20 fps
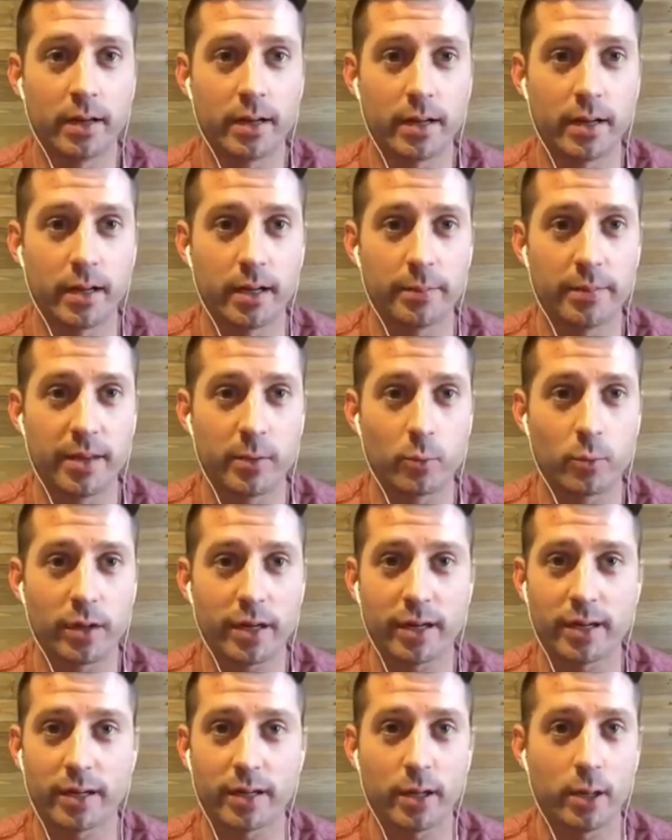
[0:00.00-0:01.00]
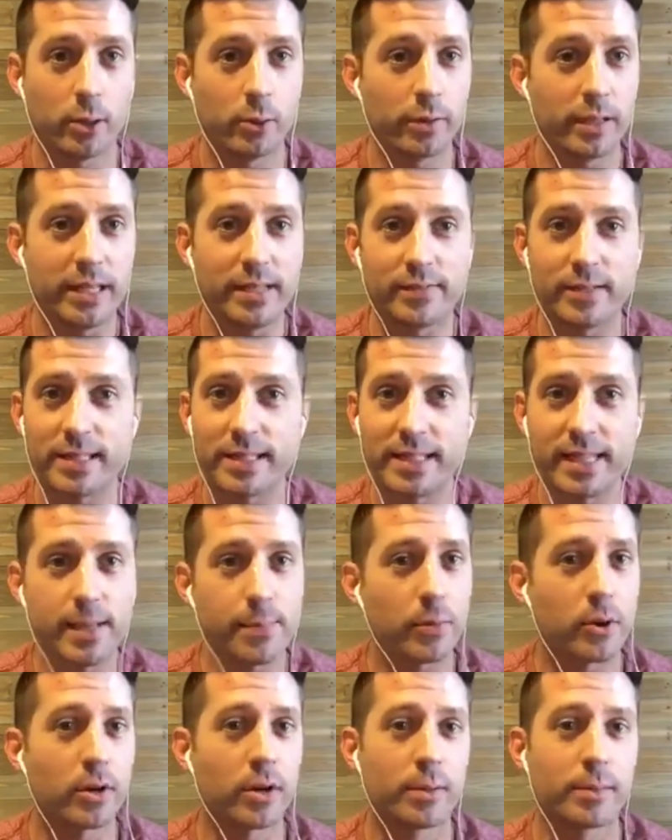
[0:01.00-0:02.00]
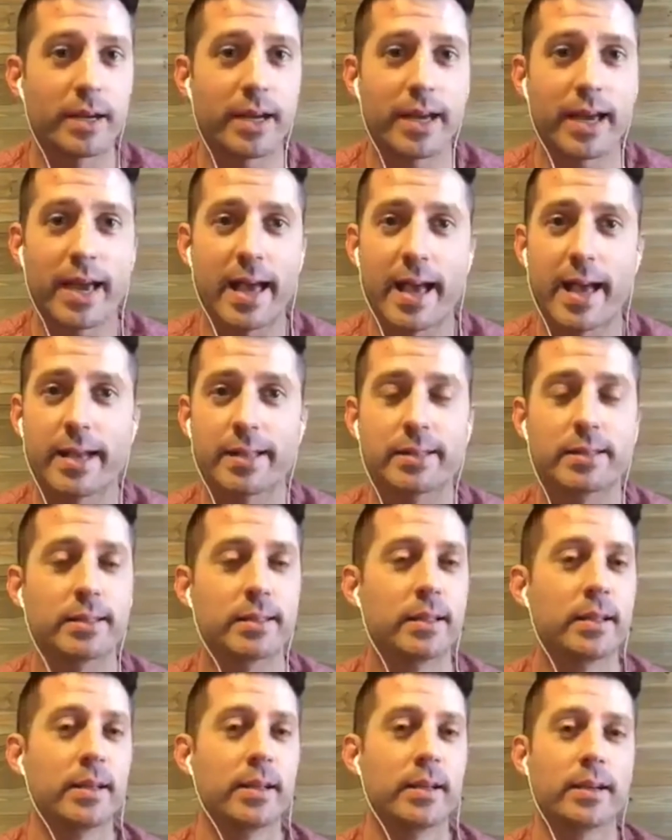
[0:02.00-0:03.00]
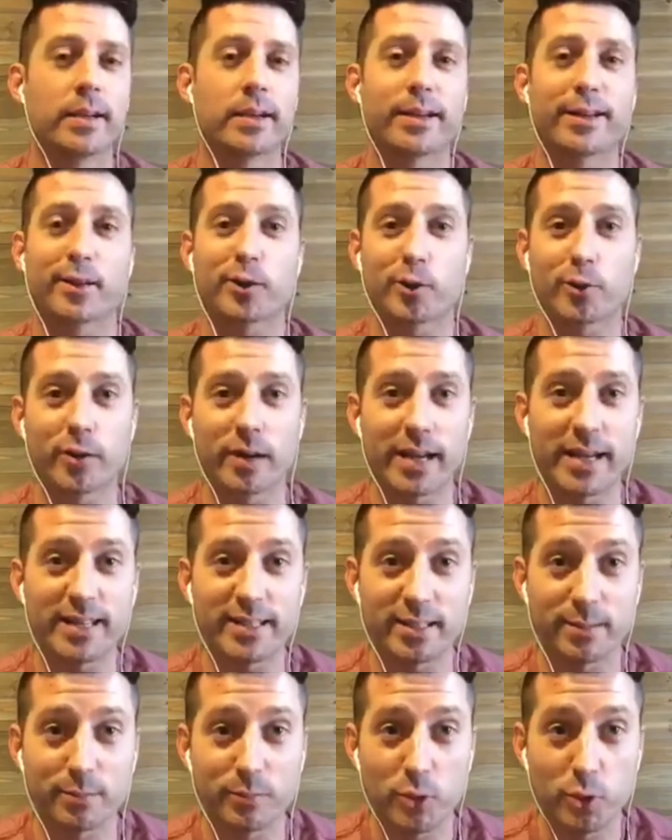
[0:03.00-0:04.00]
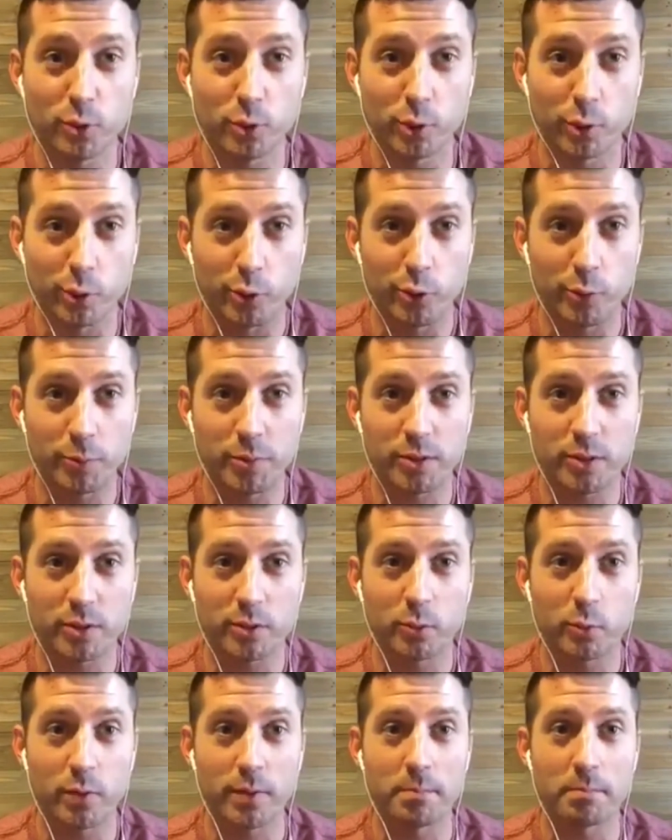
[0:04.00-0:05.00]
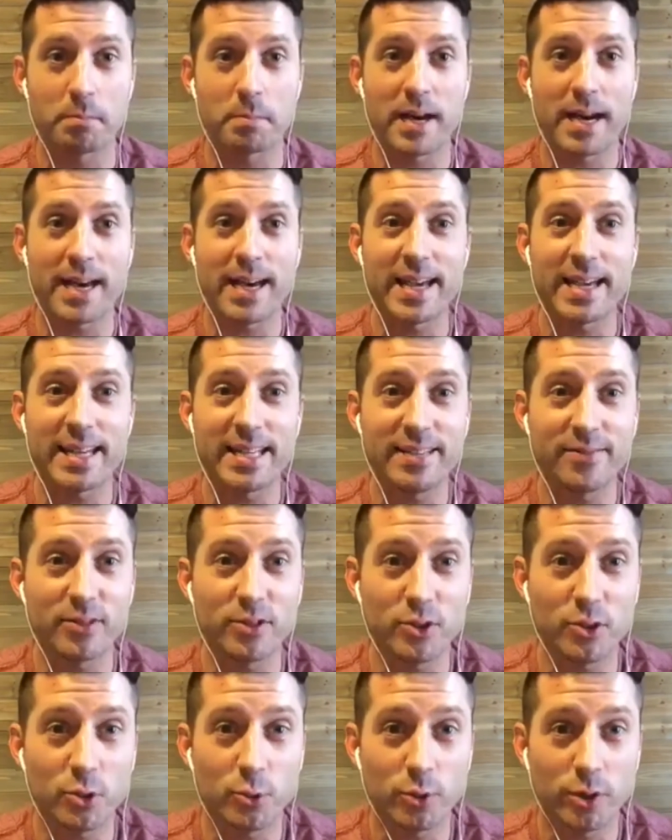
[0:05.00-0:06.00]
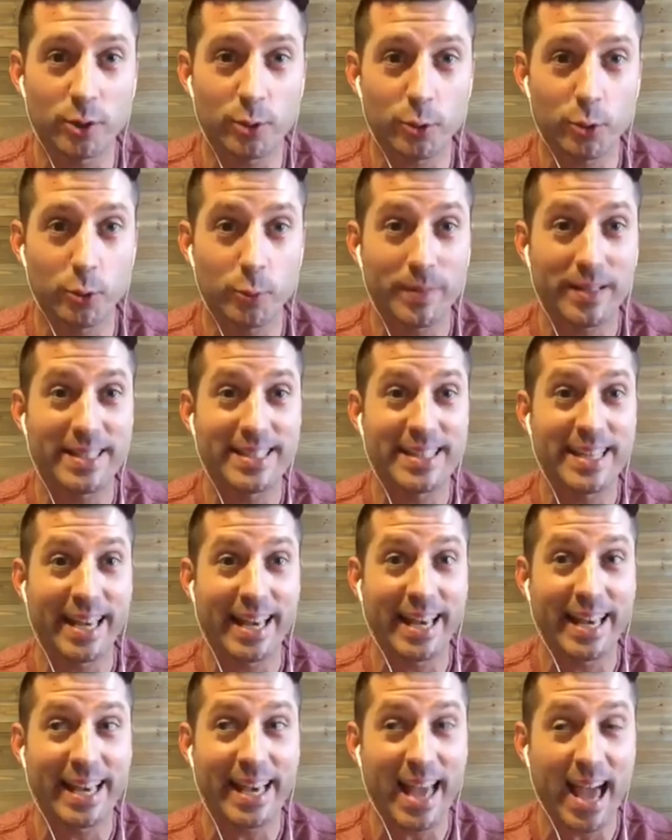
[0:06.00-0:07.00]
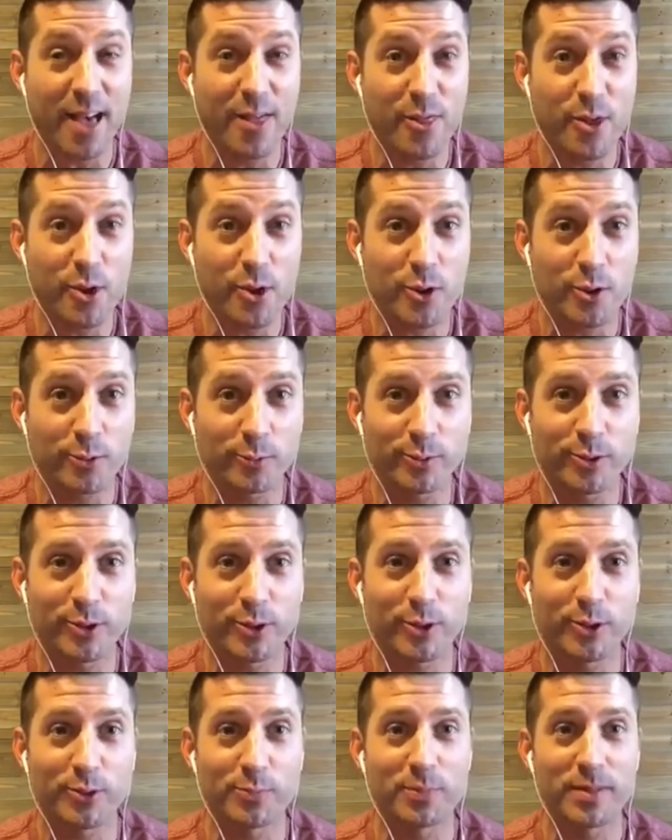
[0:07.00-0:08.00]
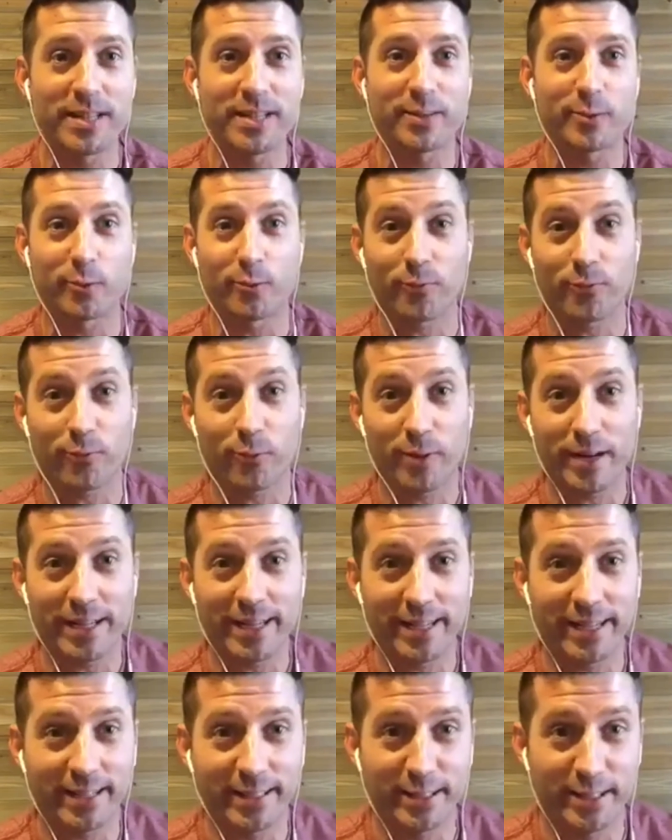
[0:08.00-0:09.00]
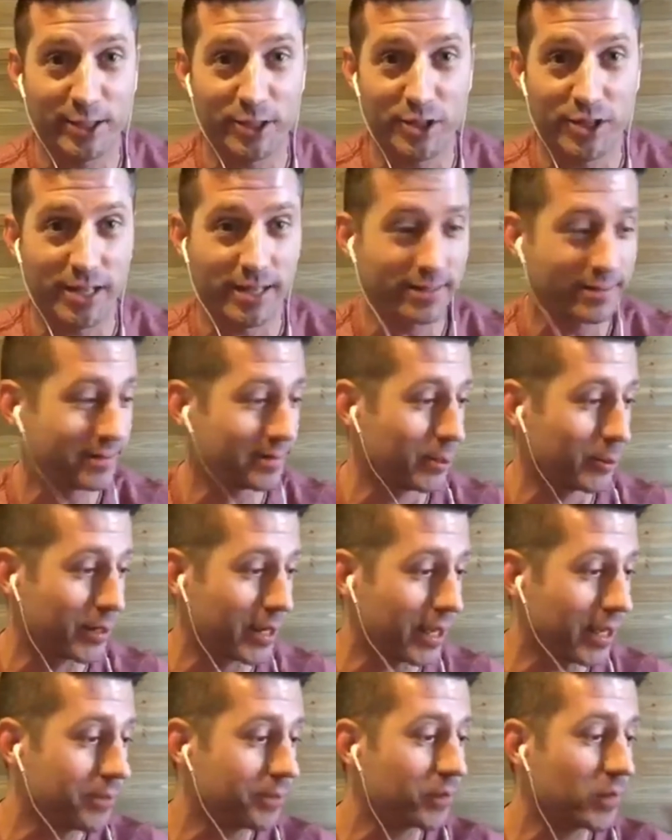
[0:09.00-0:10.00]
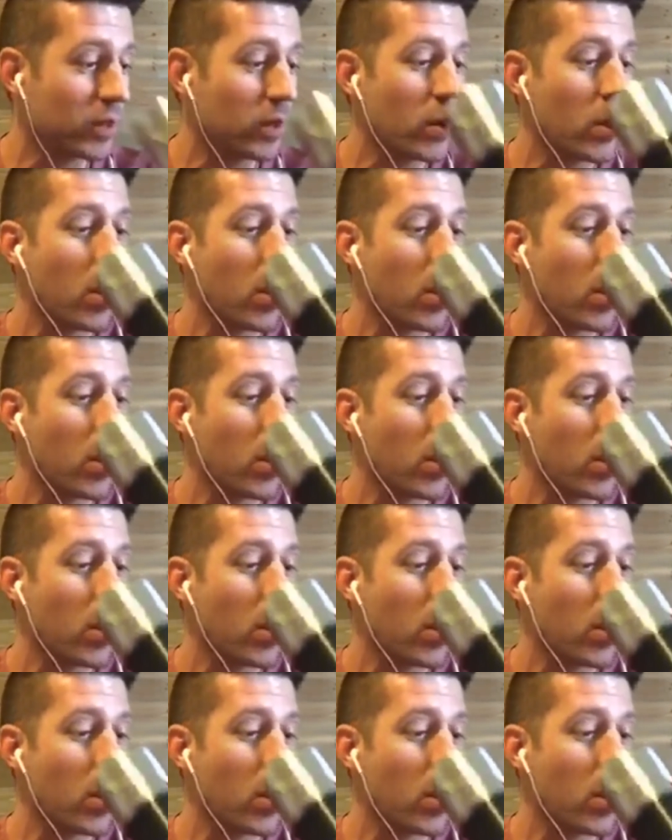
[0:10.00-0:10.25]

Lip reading: And we're going to go even deeper on my ads, going to create some new groups. We might even do a group together, which could be freaking legit. Okay?